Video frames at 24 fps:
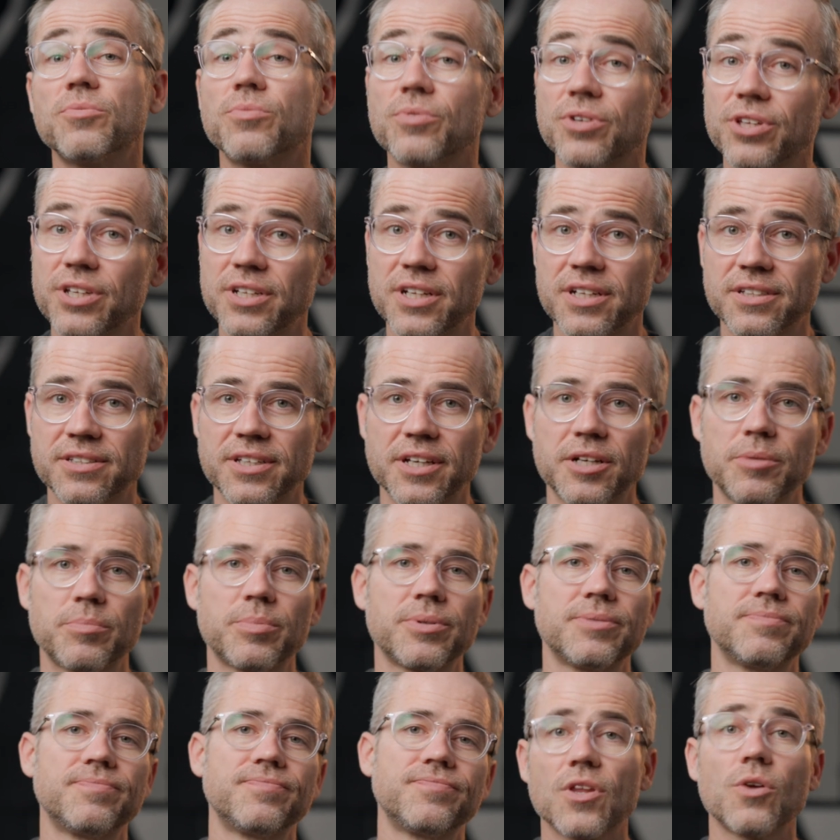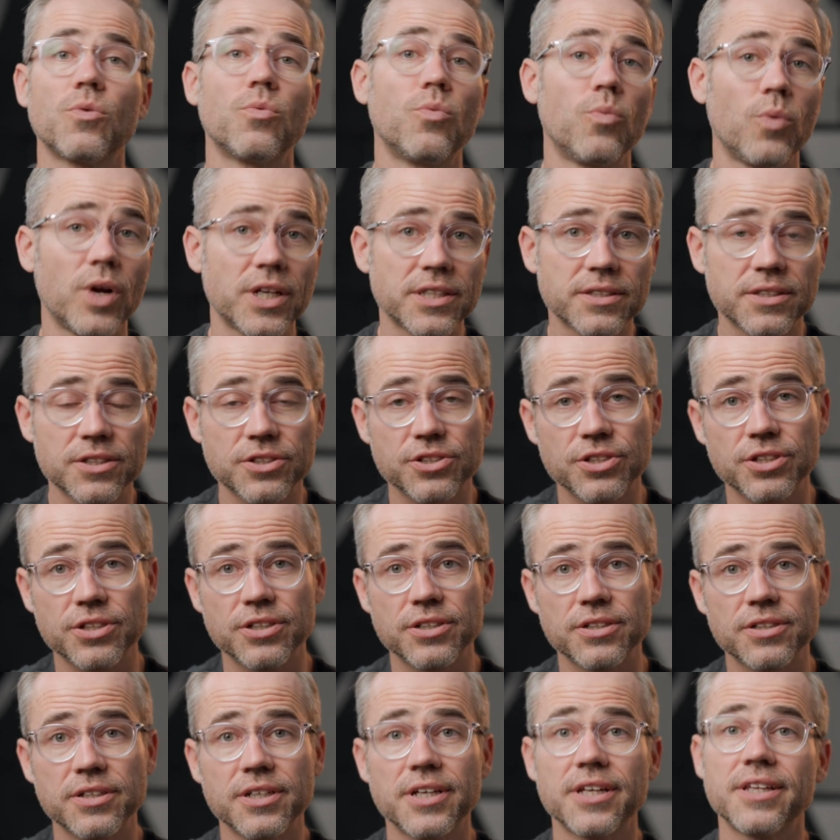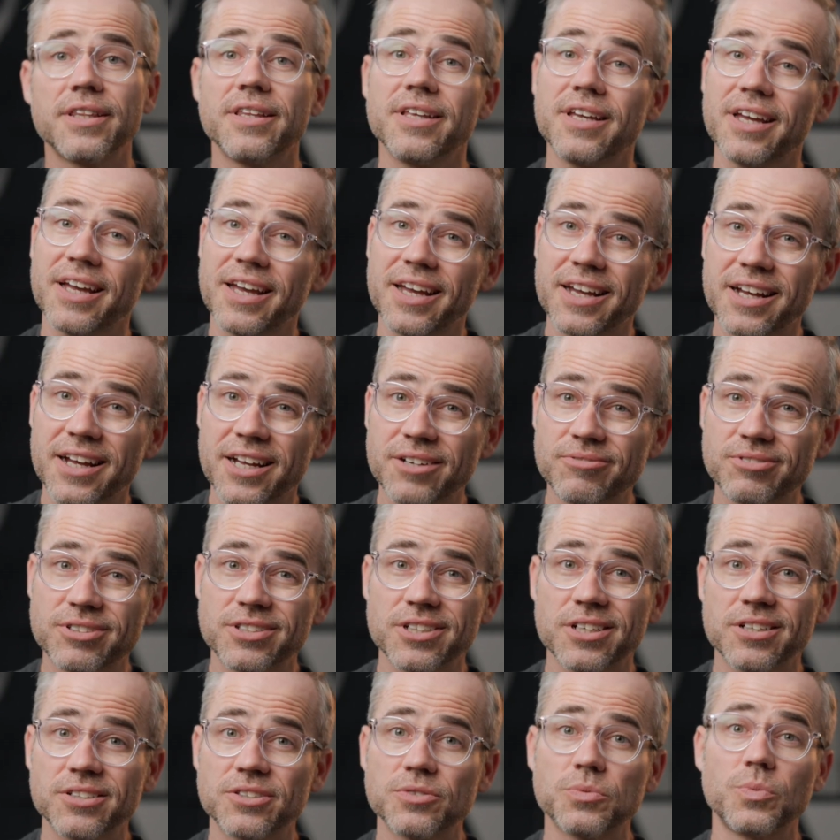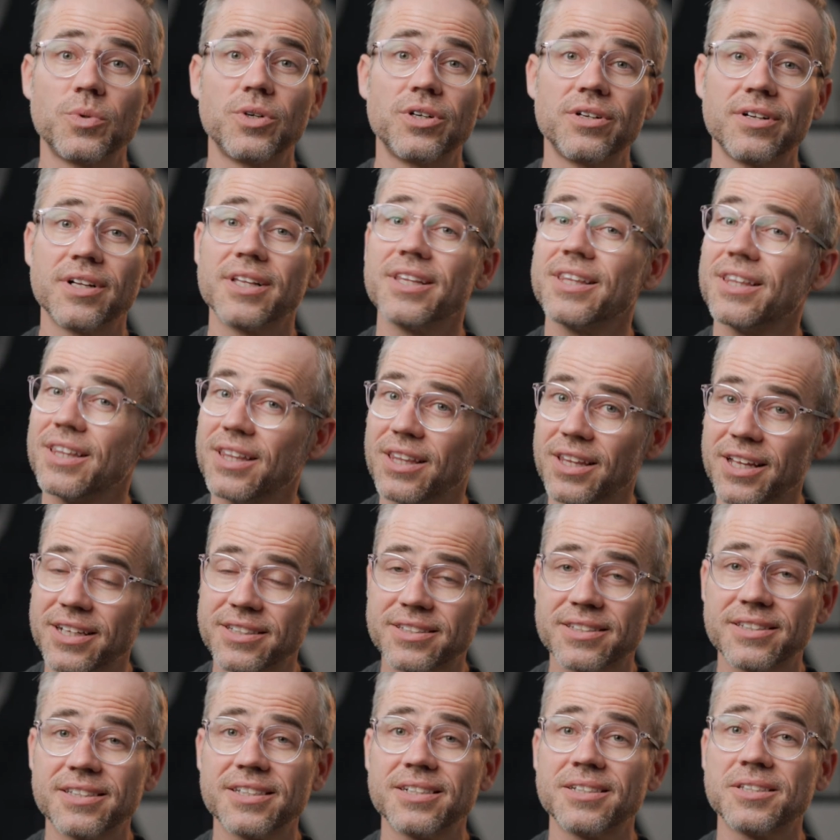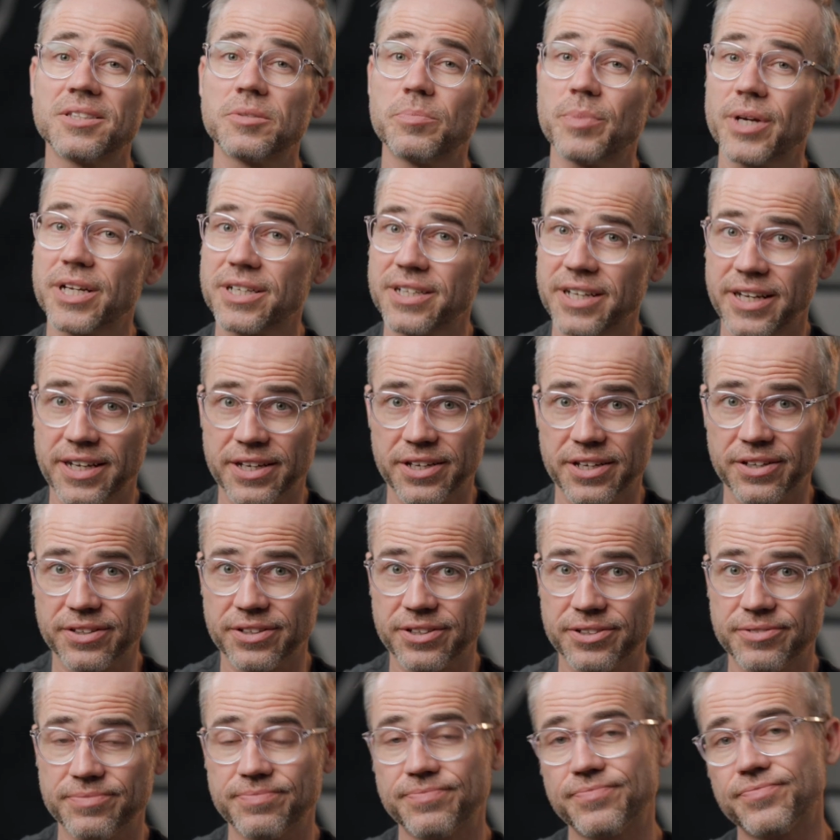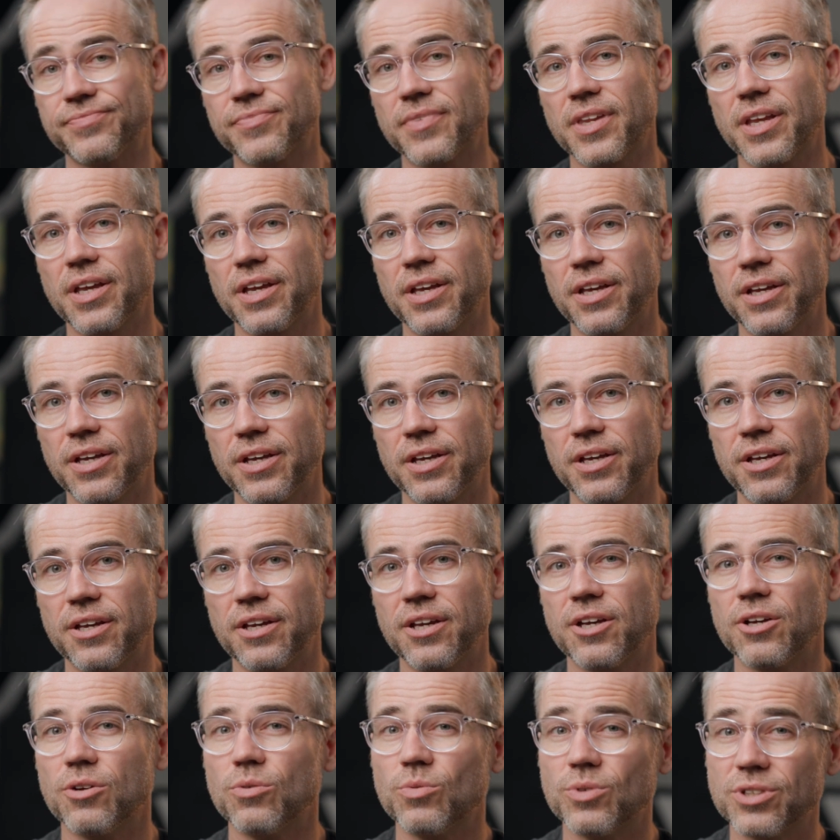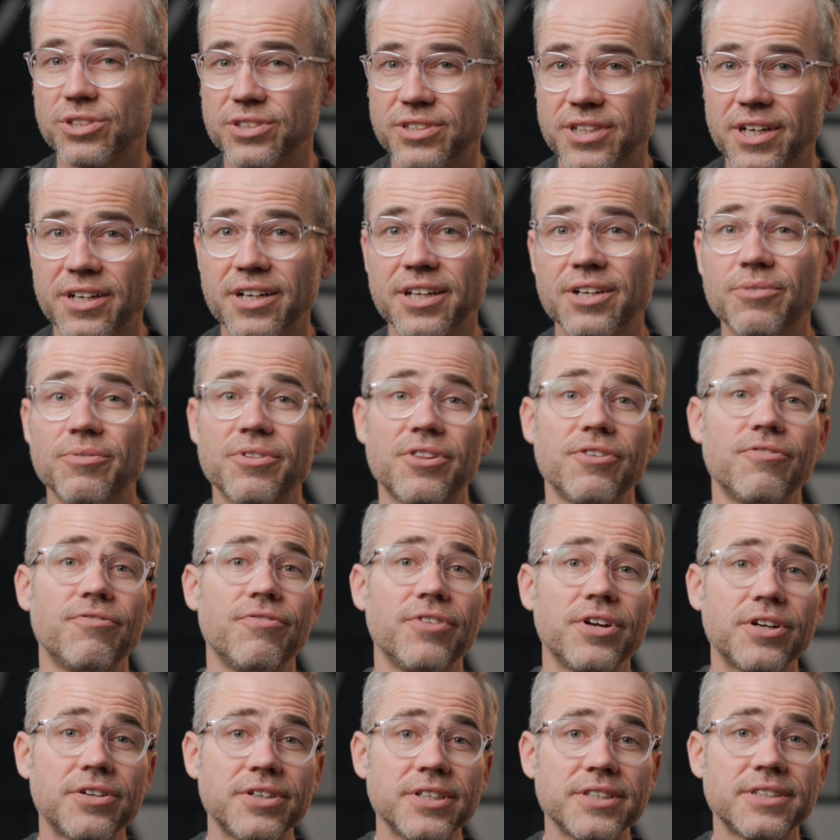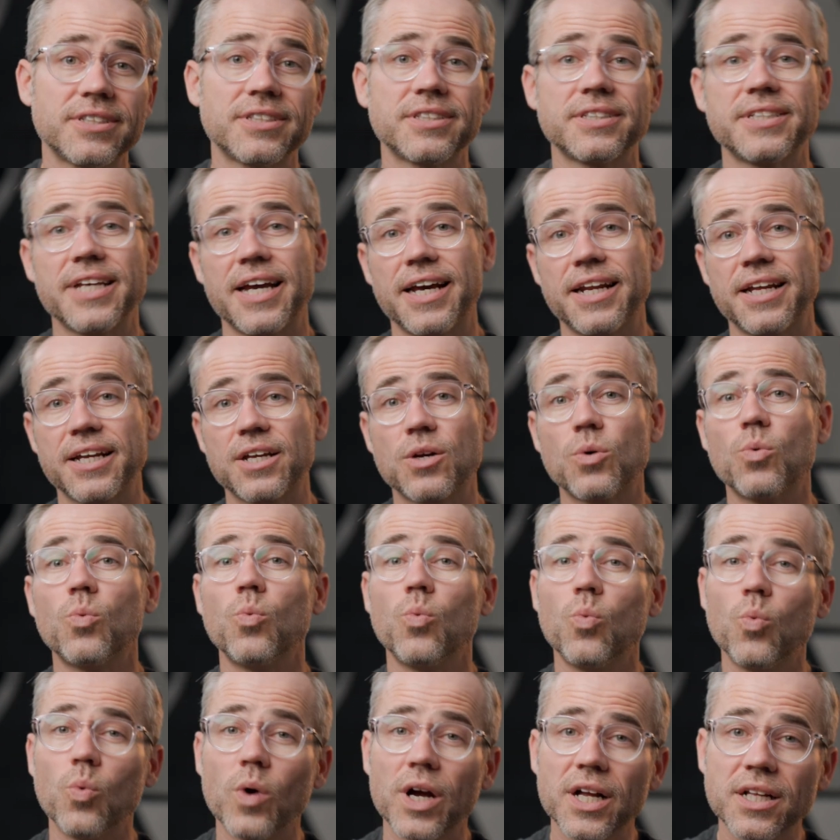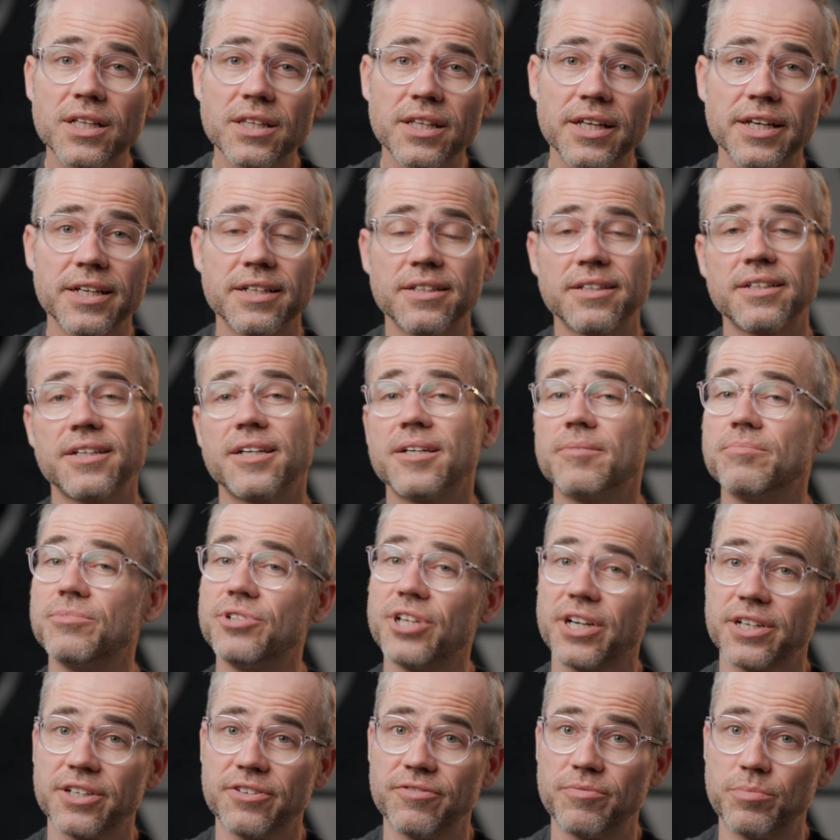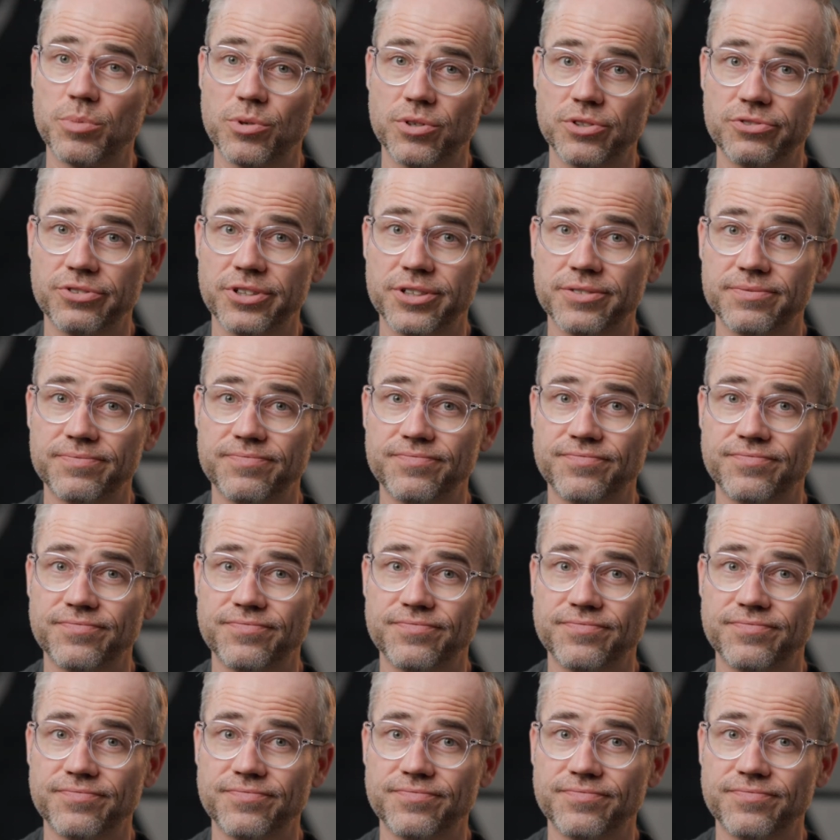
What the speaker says: really does help. Rest assured, the AI results were less than spectacular. We're starting with a very static, well-lit objective portrait.